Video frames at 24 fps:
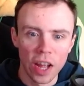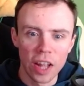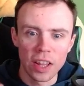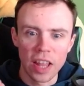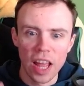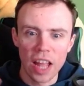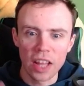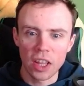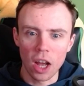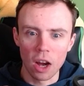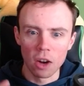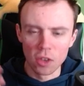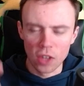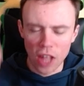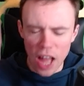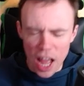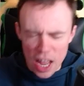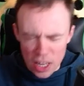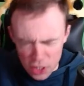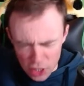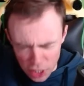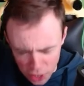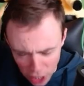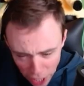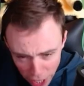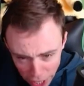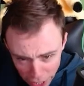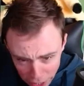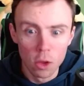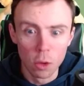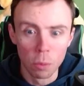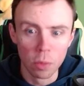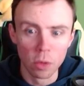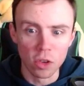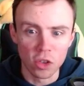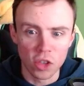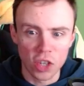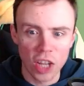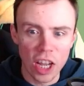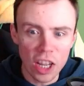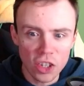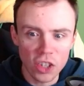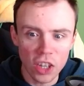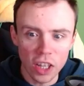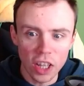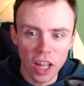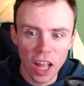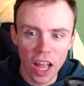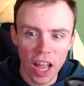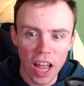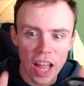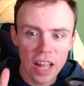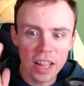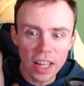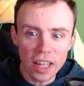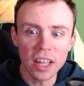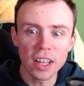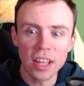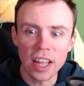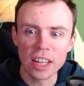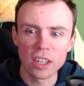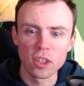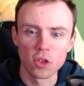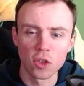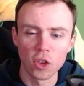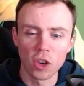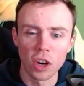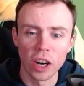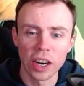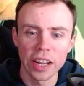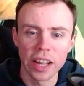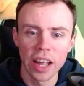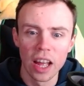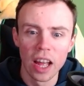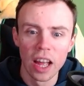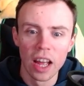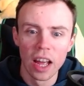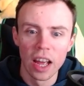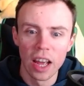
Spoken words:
it had the audacity to put Jason and Lady Deathstrike